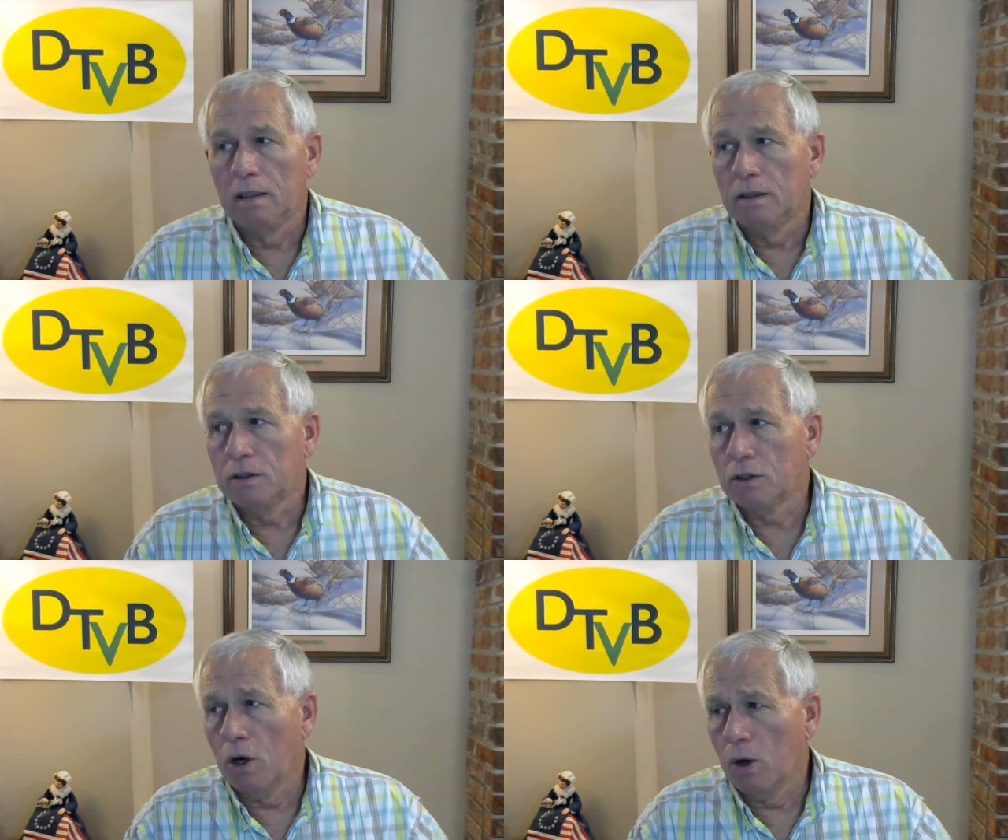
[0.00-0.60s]

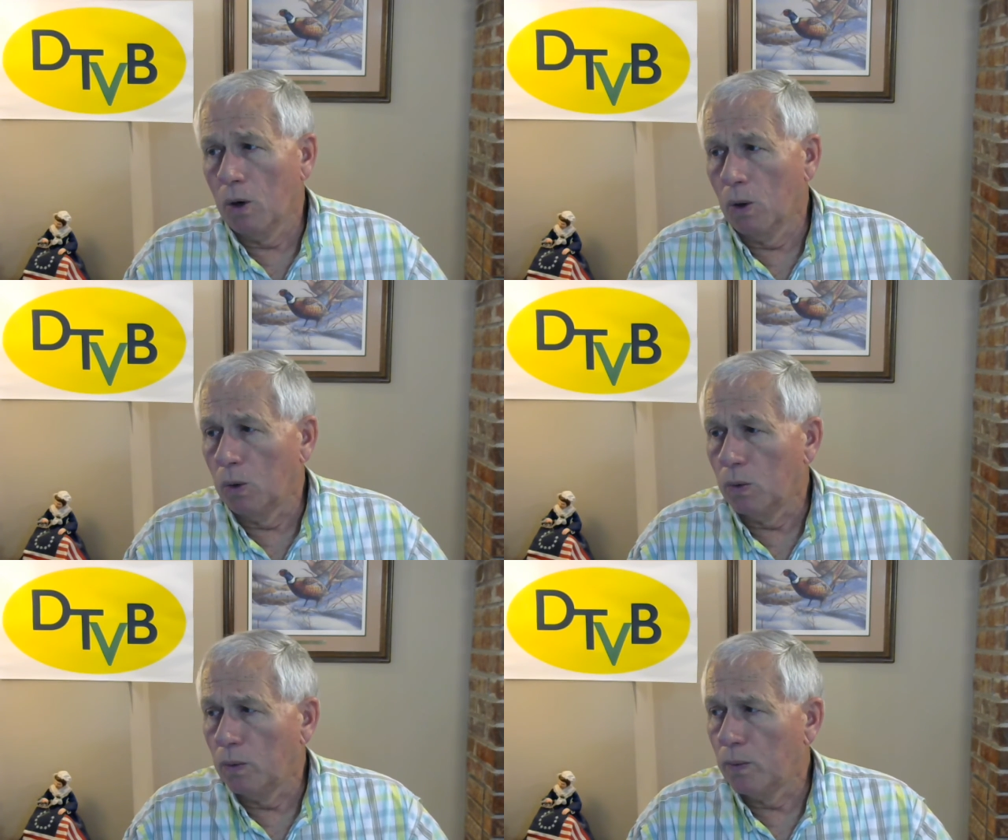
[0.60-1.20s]

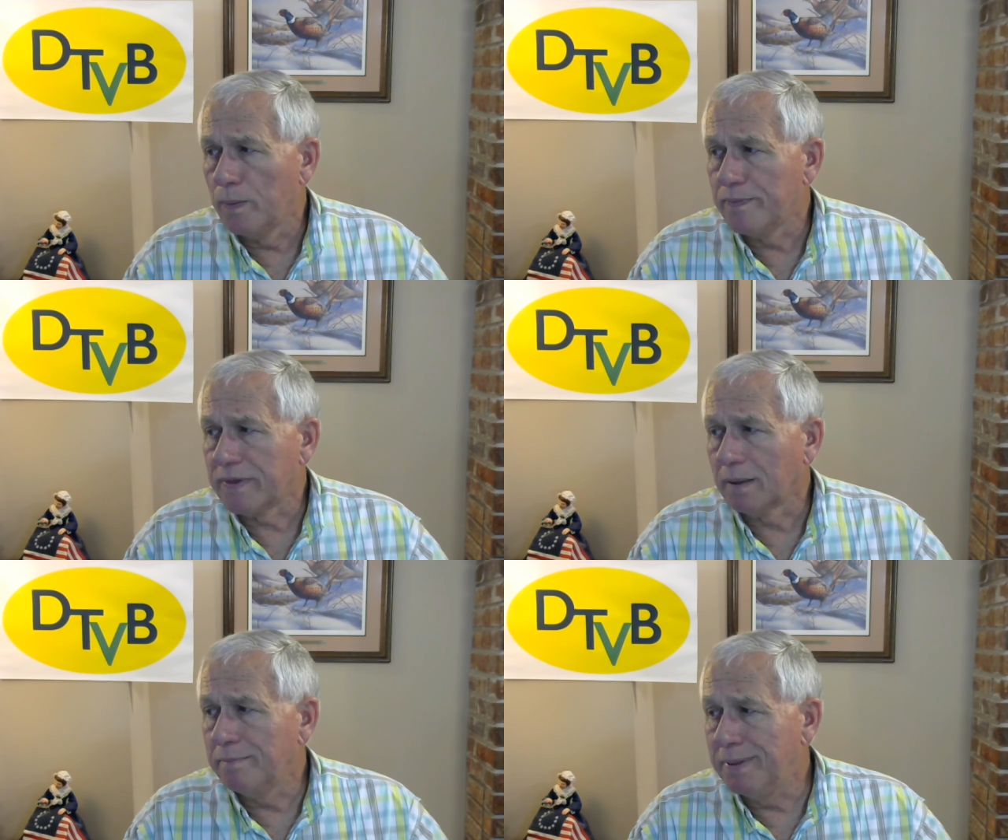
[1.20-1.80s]
So
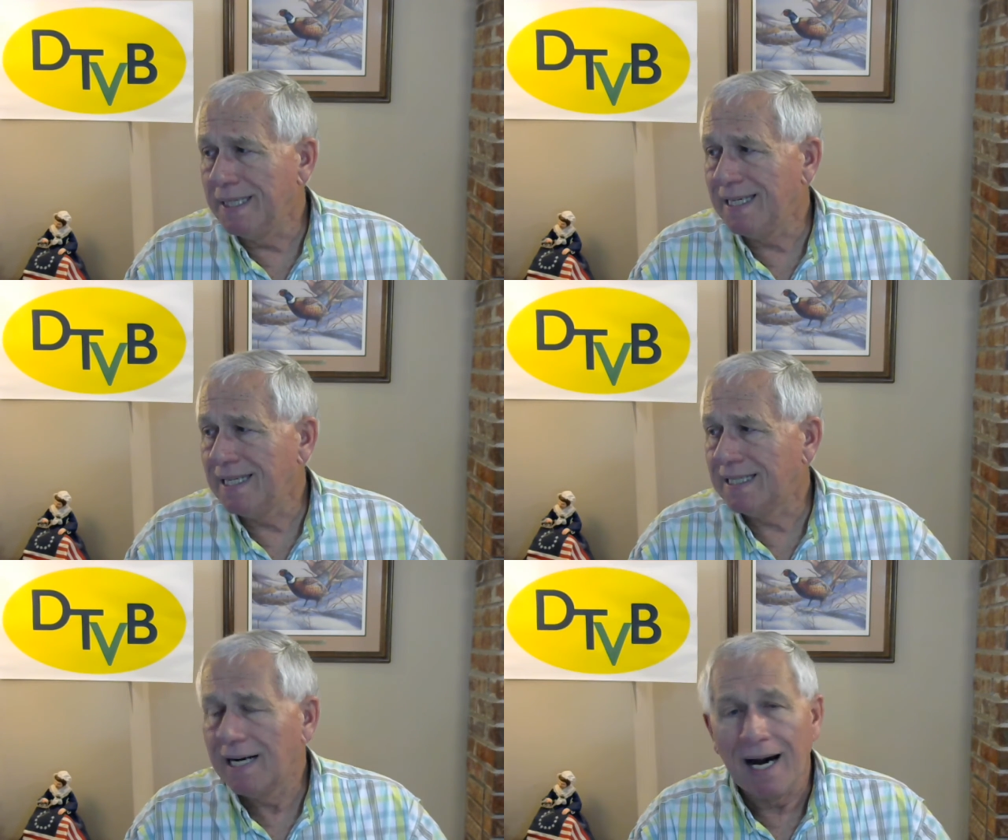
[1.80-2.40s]

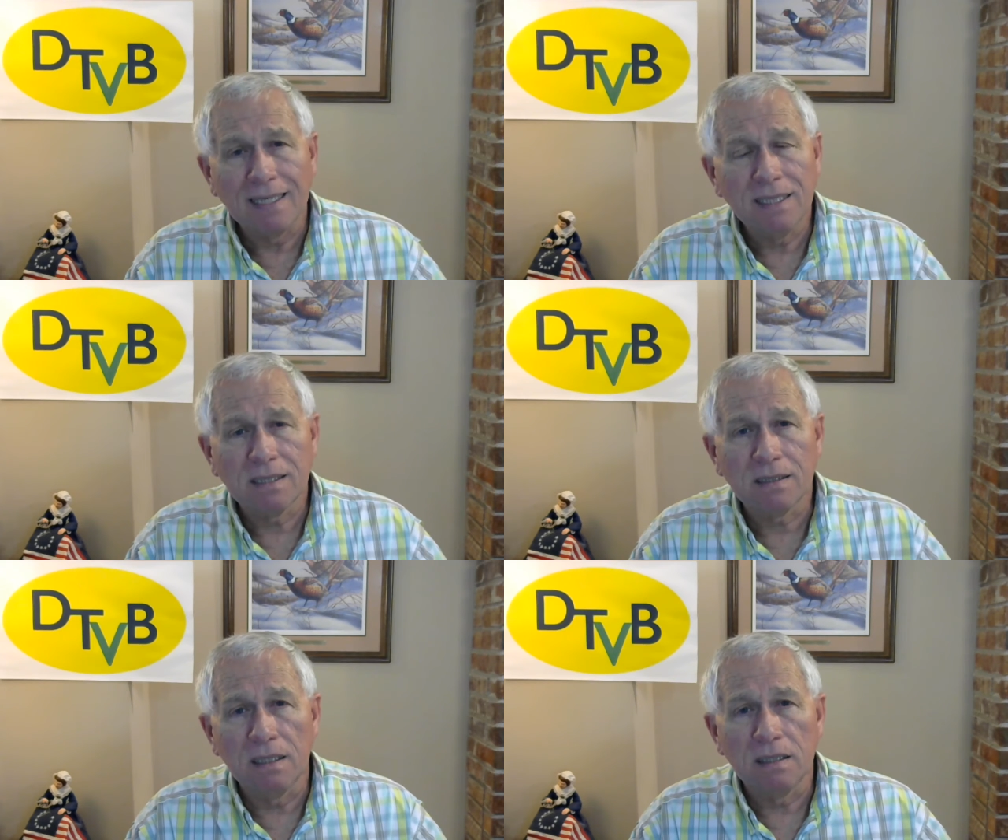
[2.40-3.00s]
be
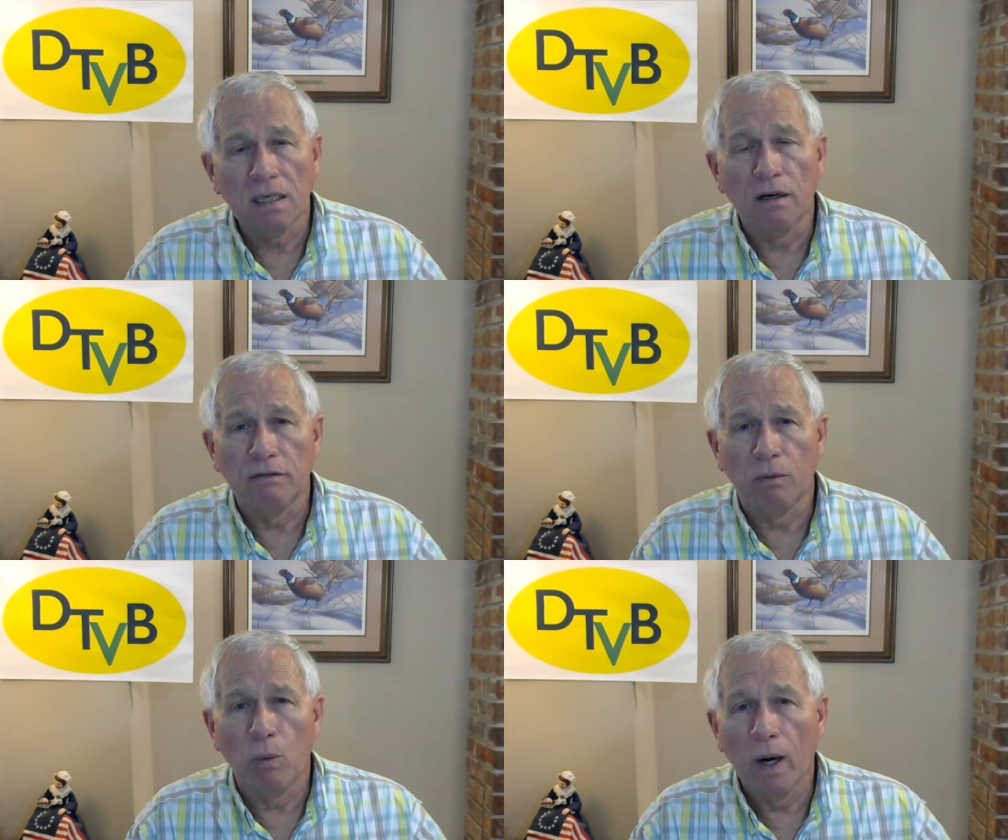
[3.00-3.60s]
cognizant
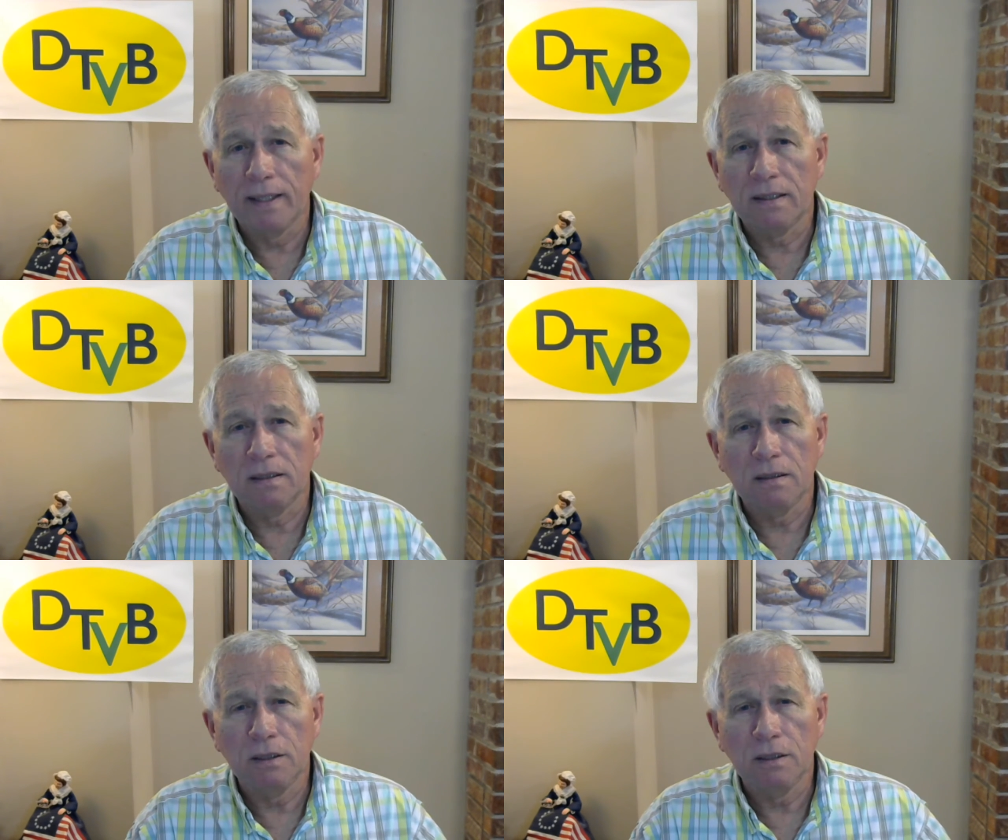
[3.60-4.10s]
of what